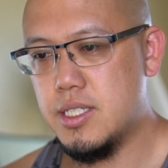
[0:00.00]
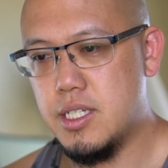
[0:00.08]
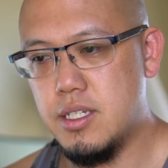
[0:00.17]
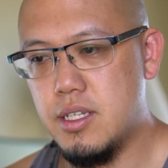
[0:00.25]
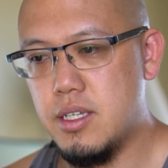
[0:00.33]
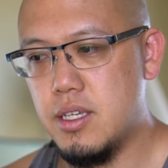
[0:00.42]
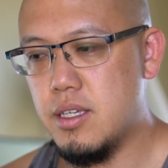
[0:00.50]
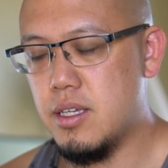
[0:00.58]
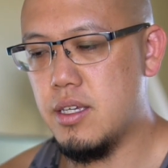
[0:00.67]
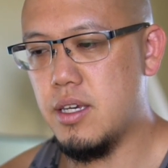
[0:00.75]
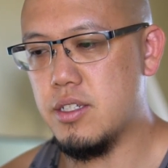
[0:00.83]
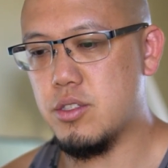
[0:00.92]

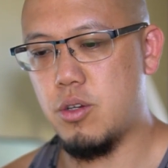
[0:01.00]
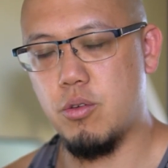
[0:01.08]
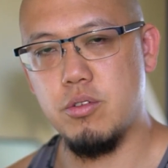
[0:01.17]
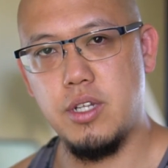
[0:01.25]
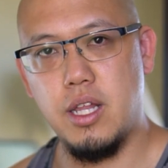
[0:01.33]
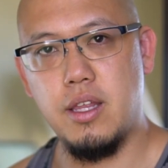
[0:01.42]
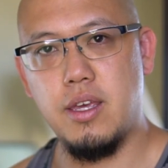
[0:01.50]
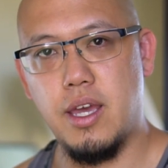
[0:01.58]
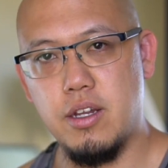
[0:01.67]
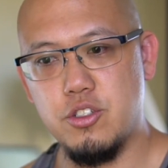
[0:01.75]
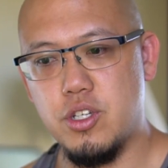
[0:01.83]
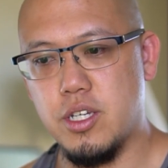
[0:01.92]
TDEE is total
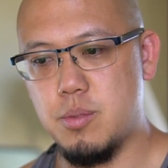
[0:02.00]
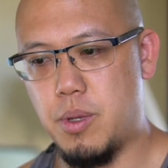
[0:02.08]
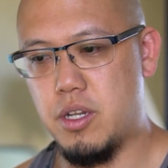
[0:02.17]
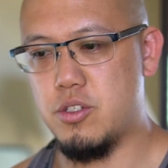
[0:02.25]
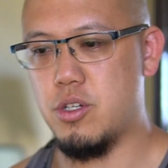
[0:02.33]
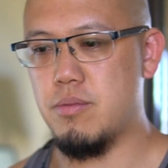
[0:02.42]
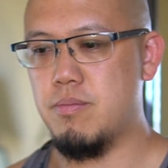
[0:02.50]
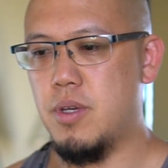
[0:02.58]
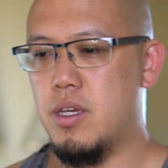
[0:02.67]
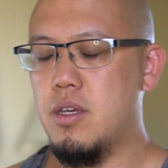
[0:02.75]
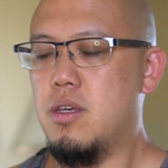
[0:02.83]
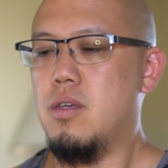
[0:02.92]
daily energy expenditure.
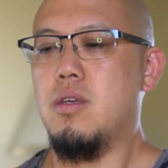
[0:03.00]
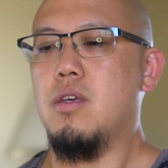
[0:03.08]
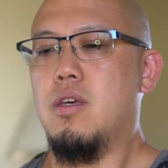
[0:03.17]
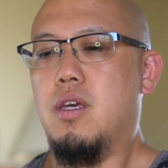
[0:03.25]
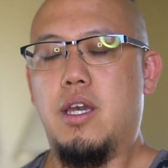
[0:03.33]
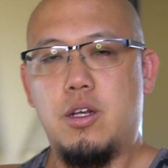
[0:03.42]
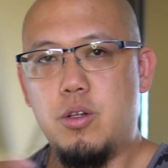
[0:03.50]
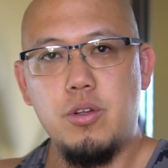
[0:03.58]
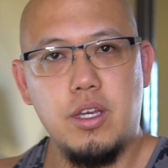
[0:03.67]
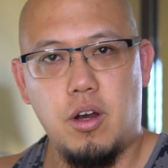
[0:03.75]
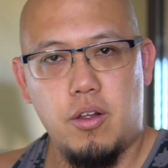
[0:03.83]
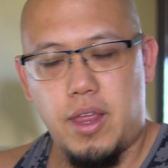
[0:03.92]

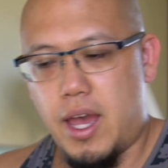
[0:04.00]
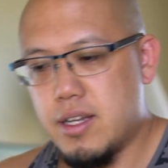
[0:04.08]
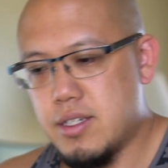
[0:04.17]
Including all